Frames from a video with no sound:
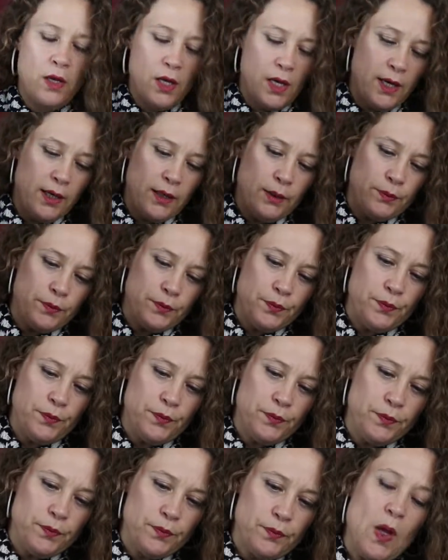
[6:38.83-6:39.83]

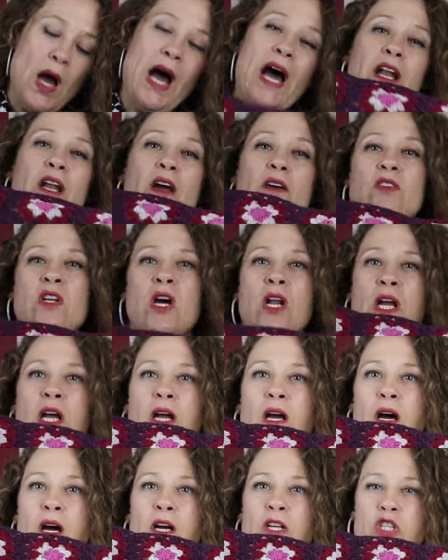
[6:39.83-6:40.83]
And I've done
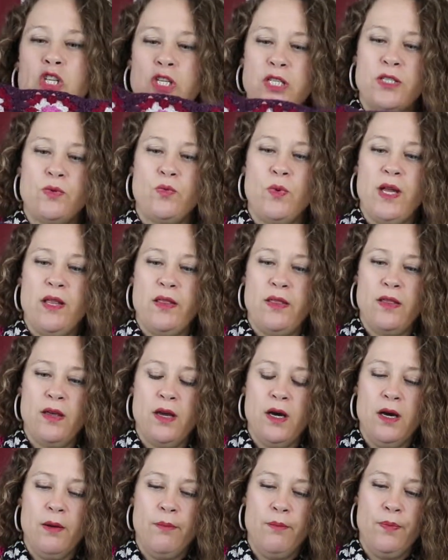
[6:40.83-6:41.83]
it just with
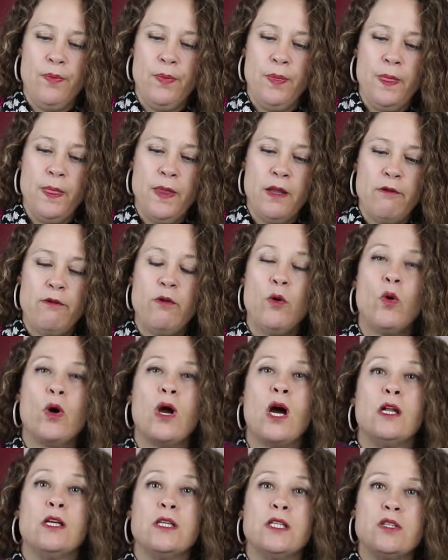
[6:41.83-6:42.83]
4
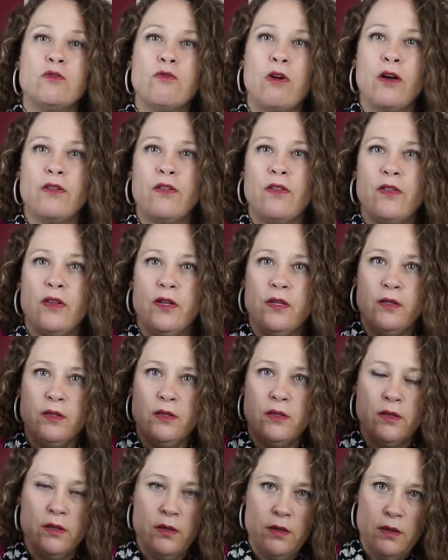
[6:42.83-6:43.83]
colours rather
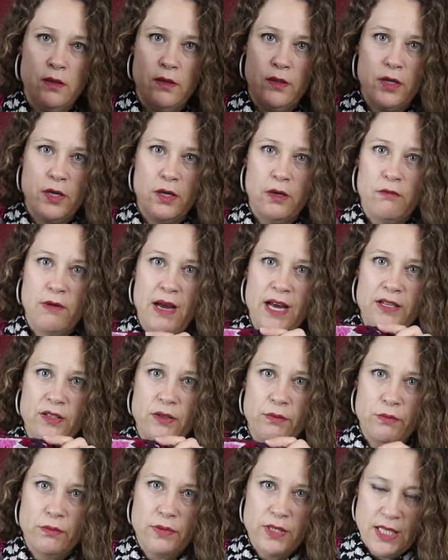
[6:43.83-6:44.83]
than the
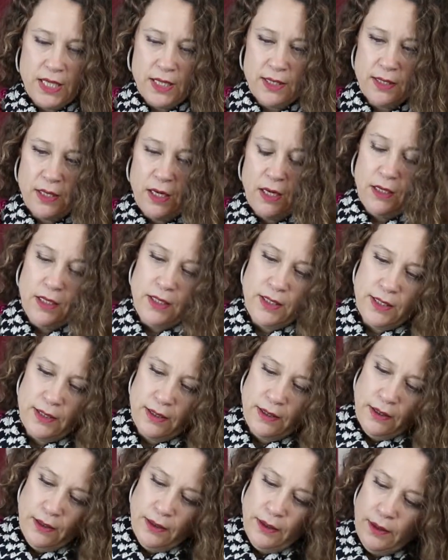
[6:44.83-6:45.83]
random 6
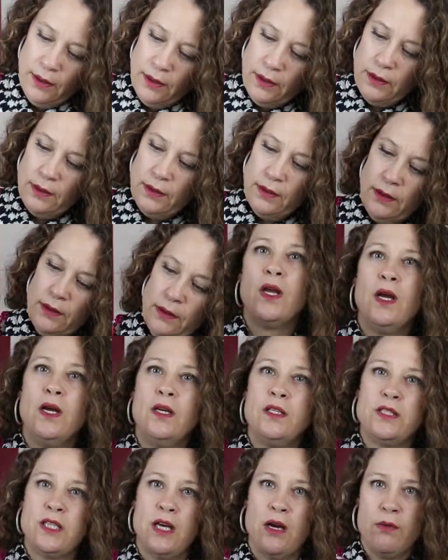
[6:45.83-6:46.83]
colours.
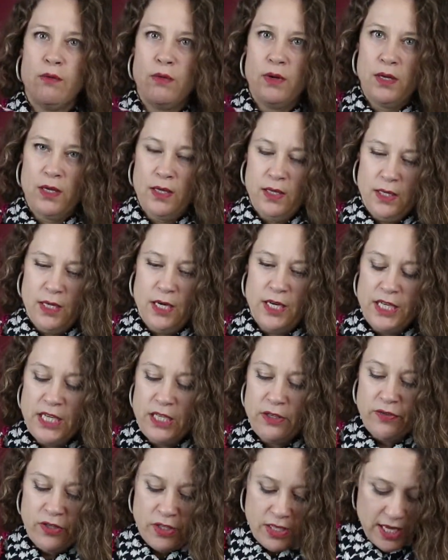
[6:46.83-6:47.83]
So I
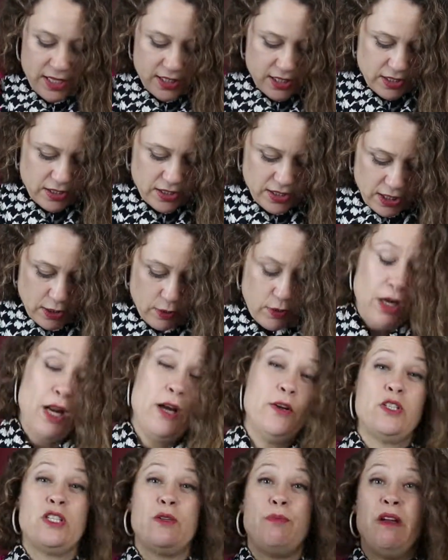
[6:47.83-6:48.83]
need to, that's so
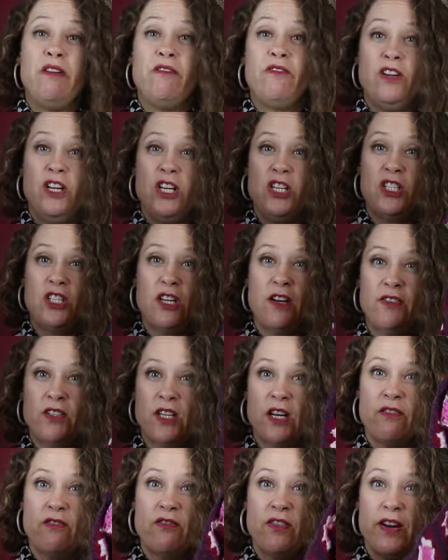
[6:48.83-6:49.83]
close to being finished. I've
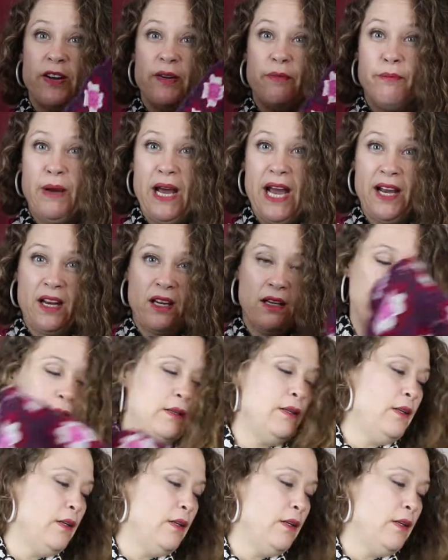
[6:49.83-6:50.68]
done front and back.